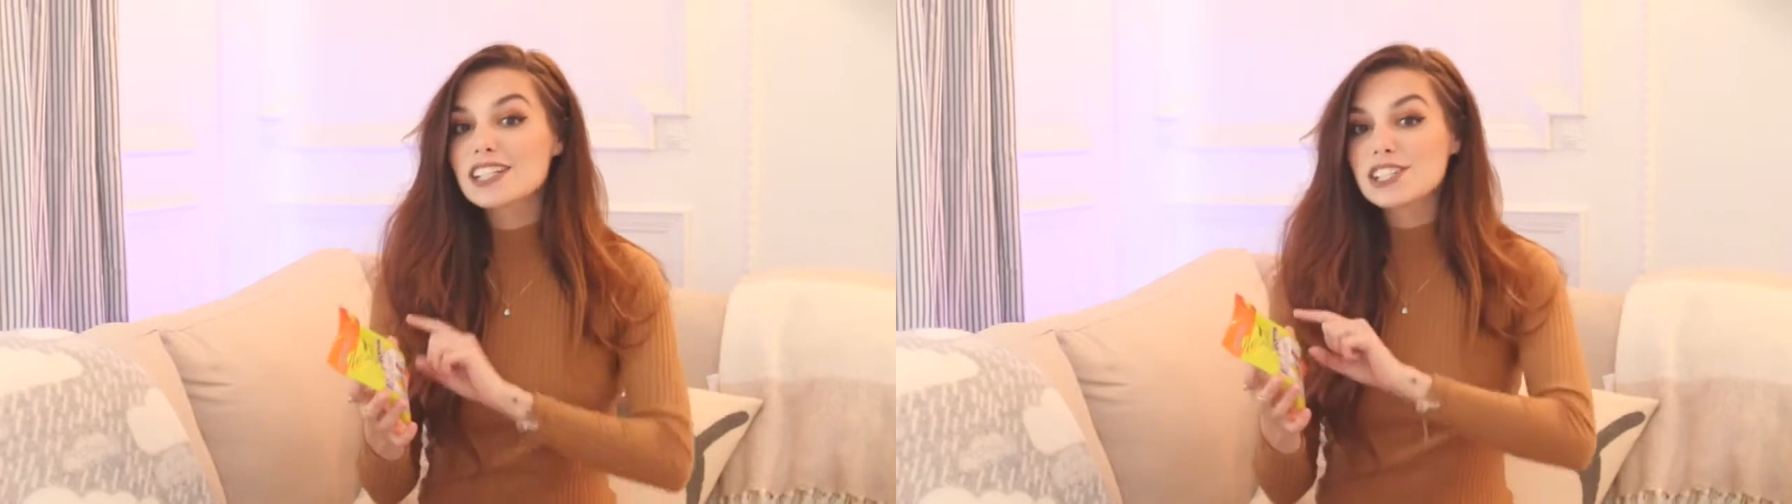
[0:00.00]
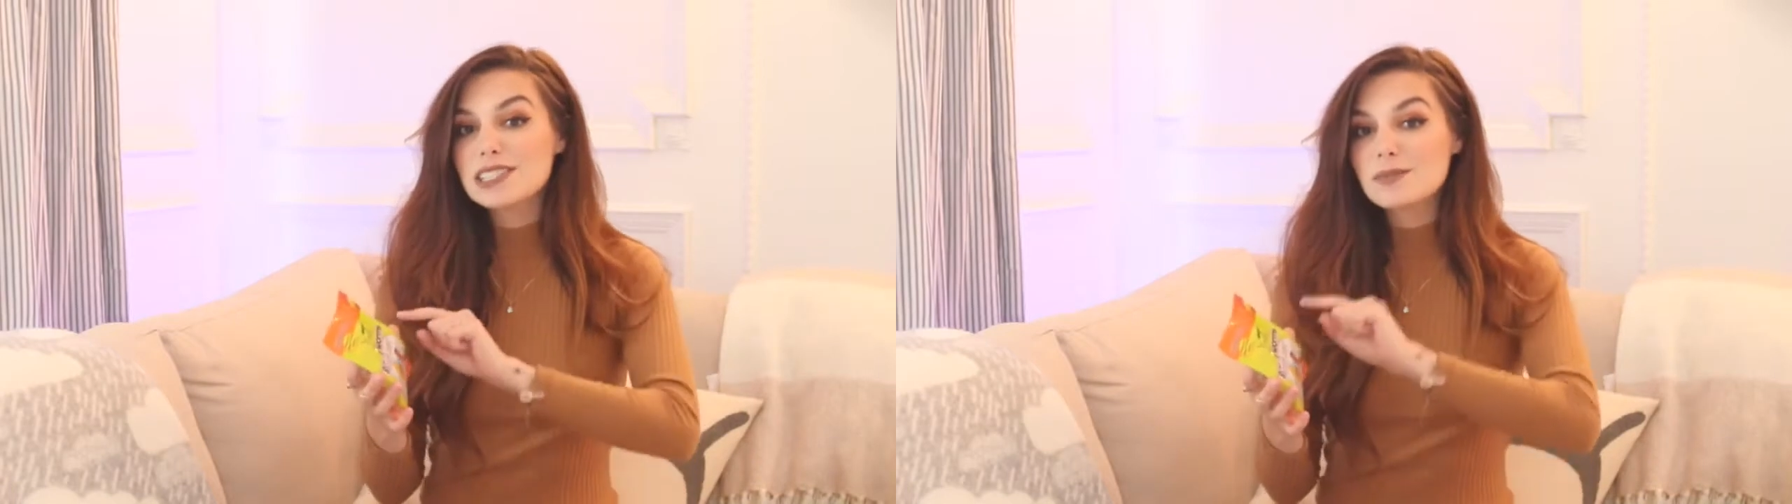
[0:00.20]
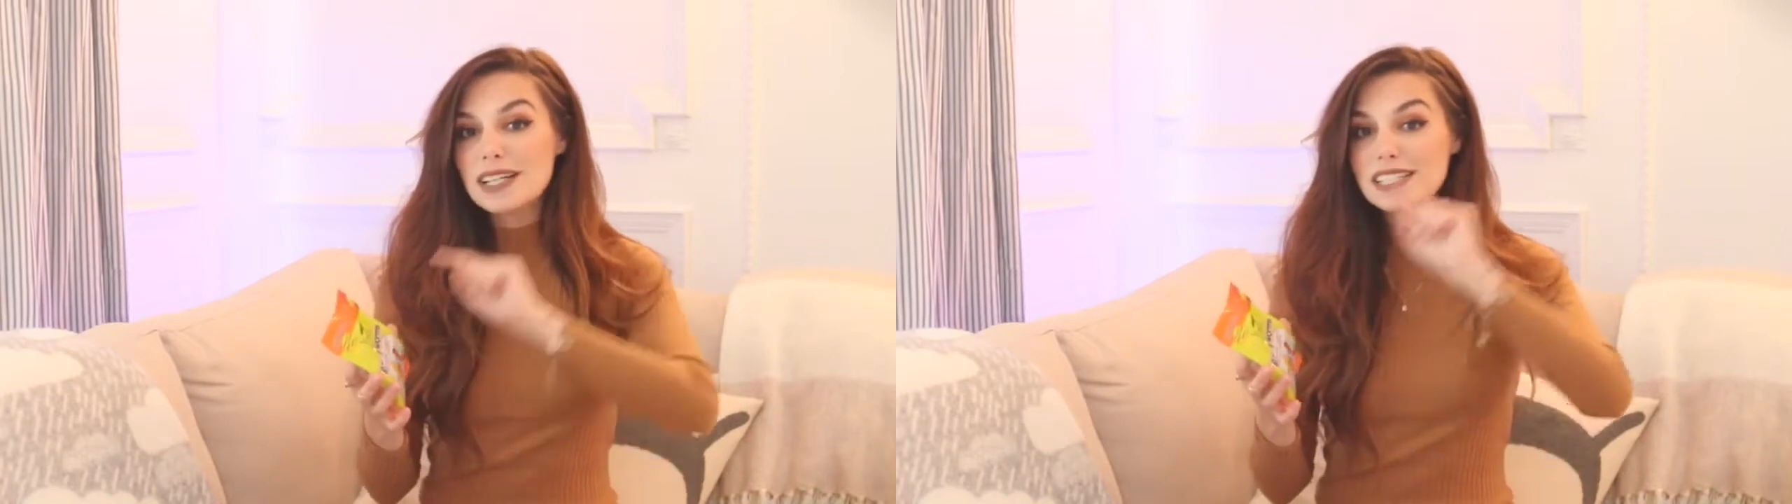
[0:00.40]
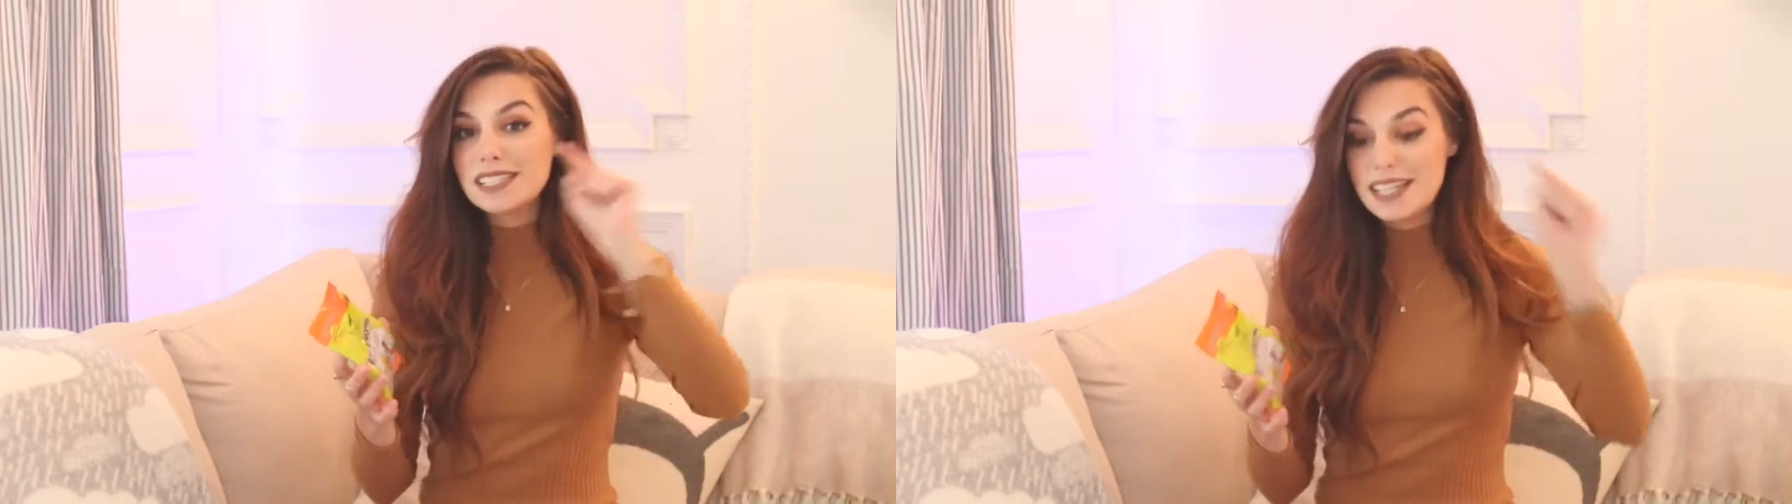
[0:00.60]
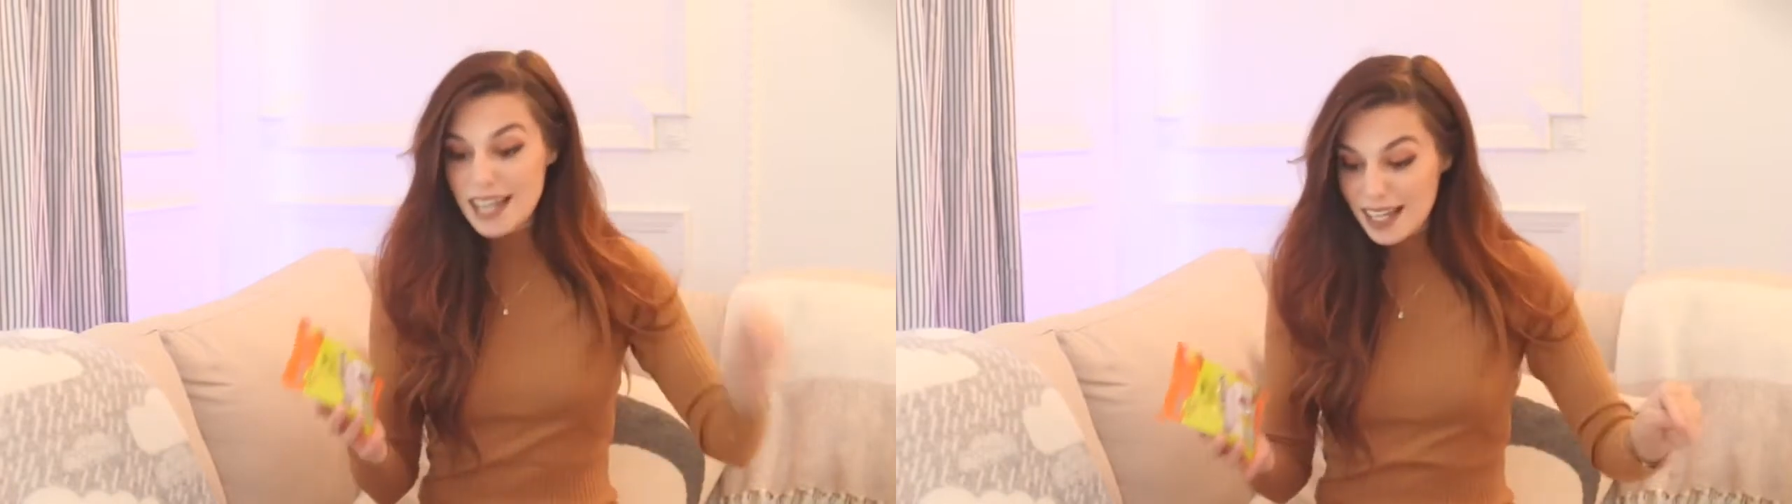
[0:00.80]
actually match
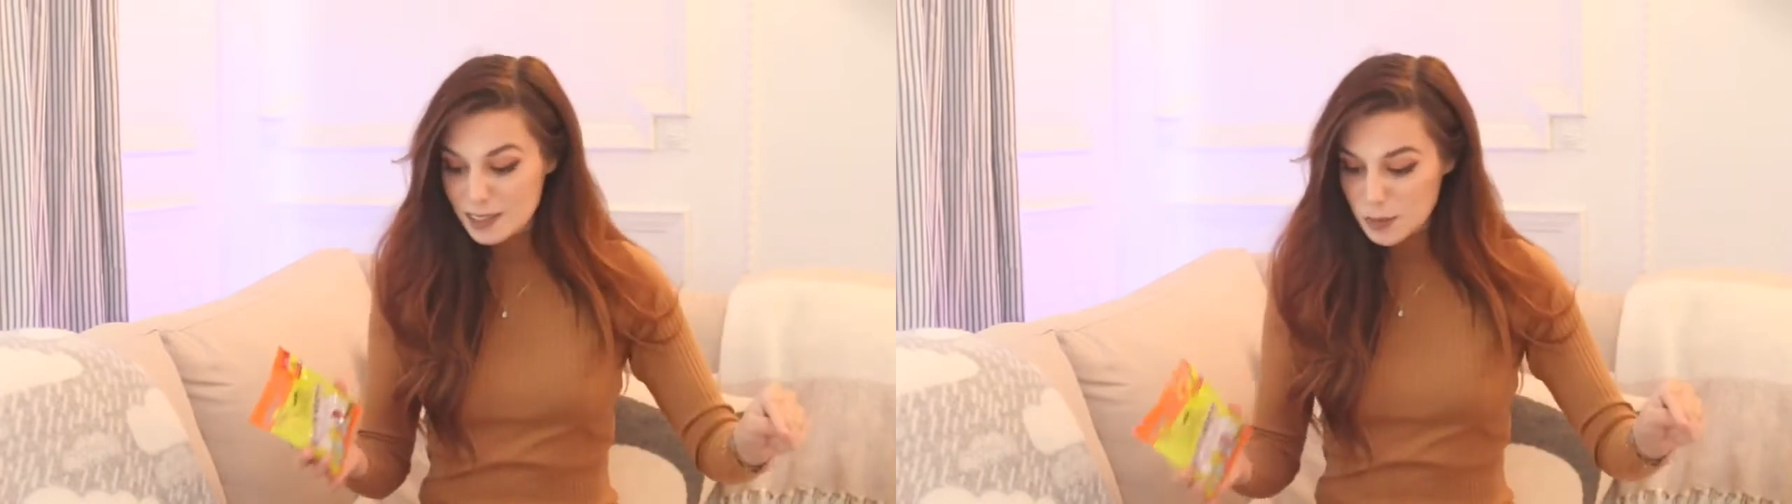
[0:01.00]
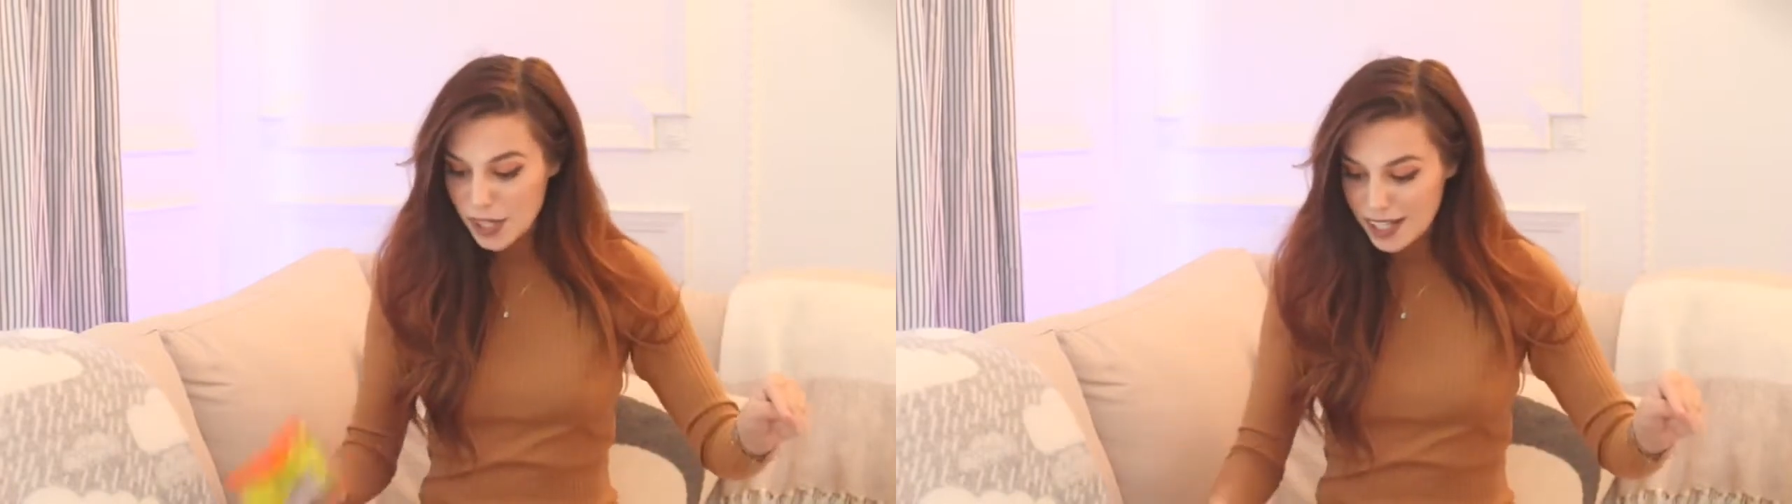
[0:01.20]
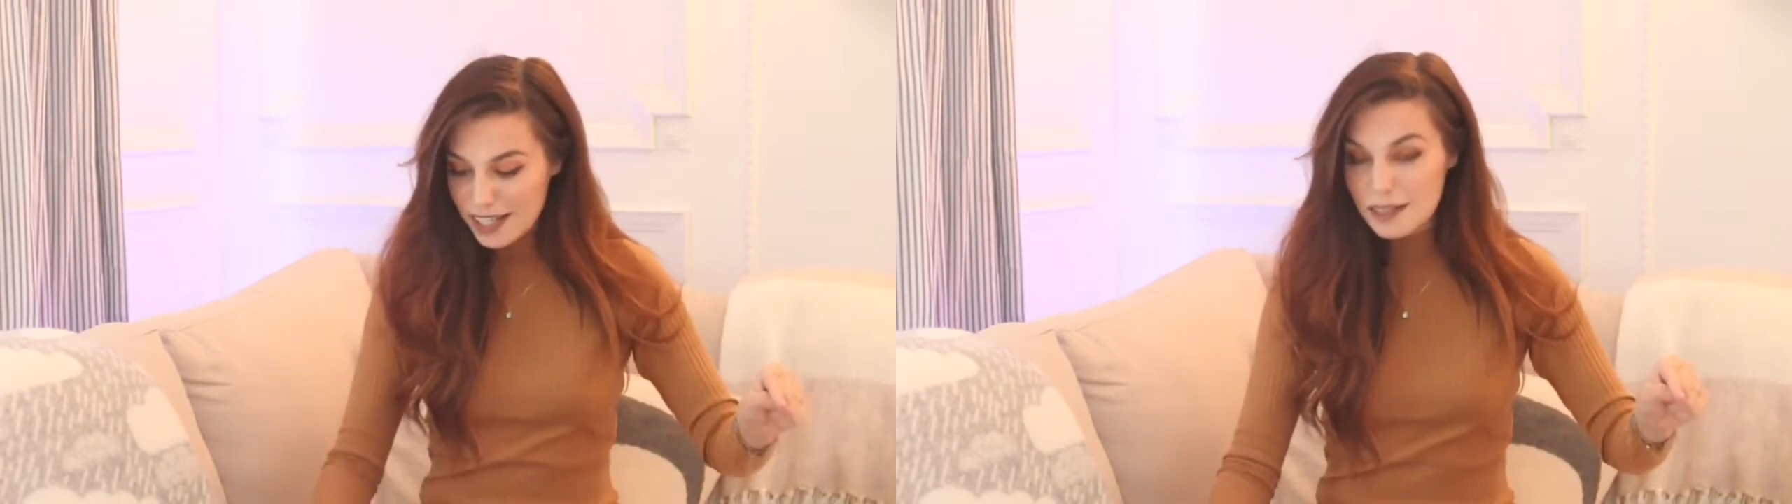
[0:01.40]
the next product